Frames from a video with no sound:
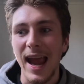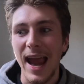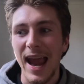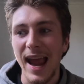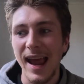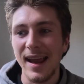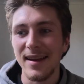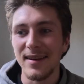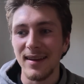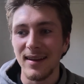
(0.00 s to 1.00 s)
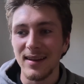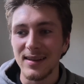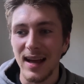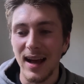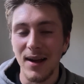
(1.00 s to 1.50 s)
and
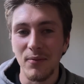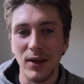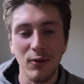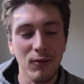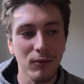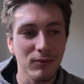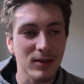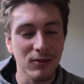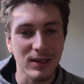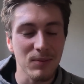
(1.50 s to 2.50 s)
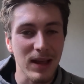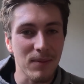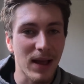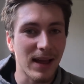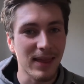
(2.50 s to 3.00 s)
they all talk to me
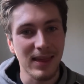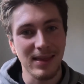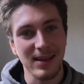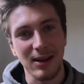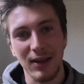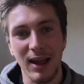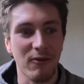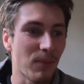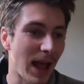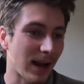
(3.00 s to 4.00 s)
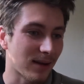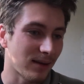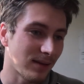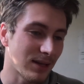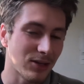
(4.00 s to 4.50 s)
about, they have back
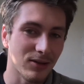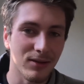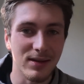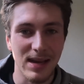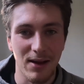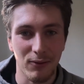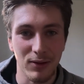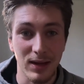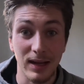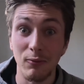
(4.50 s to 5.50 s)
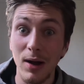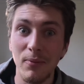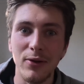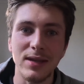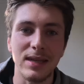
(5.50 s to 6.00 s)
issues and everything. And
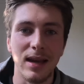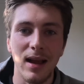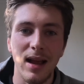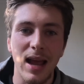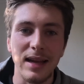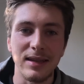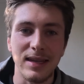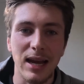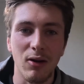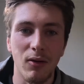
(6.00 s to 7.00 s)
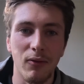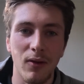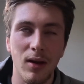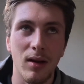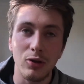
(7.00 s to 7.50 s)
one person had to take off
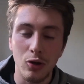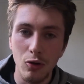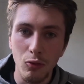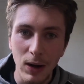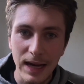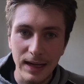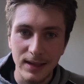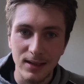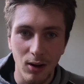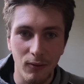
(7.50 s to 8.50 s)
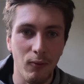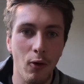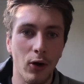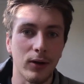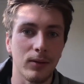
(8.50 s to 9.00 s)
2 weeks off
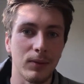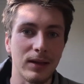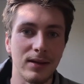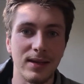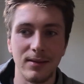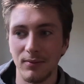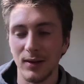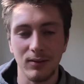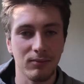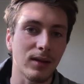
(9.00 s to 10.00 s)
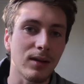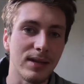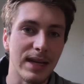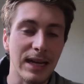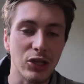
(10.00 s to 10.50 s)
work because
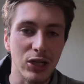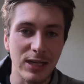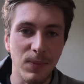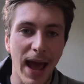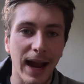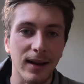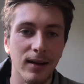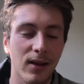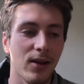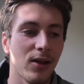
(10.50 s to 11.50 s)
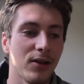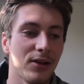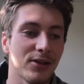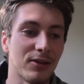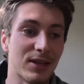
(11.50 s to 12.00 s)
he injured his back.
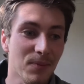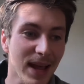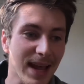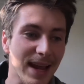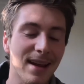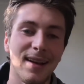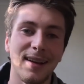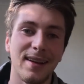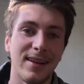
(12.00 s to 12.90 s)
So to me,